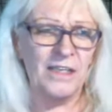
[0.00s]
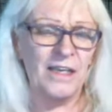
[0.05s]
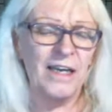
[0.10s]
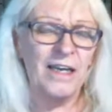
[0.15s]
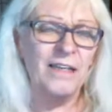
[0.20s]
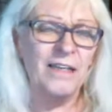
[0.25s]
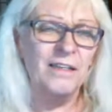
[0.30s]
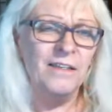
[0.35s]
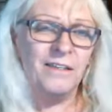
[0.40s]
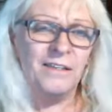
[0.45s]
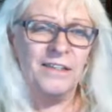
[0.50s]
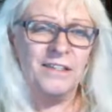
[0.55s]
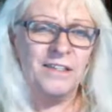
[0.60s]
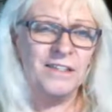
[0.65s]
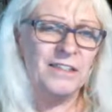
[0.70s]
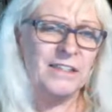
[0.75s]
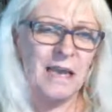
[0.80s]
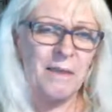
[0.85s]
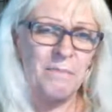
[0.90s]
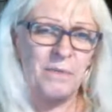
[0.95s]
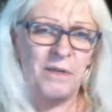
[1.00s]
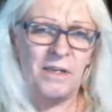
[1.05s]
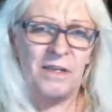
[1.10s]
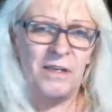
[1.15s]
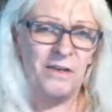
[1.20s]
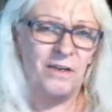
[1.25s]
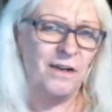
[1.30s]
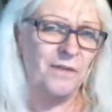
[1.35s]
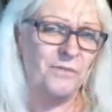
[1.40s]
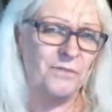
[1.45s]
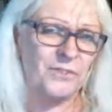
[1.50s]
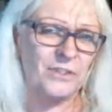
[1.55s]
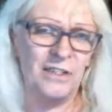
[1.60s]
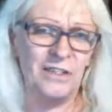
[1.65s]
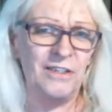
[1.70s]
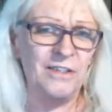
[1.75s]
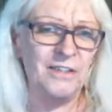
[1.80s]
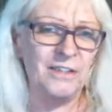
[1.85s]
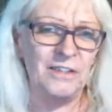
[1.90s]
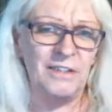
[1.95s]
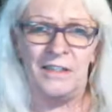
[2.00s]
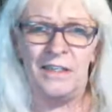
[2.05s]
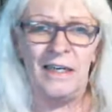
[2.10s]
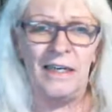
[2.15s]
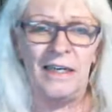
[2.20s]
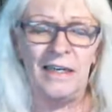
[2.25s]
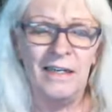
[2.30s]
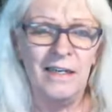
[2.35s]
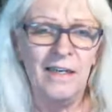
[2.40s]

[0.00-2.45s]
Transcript: hey, look, this is happening here at our facility today.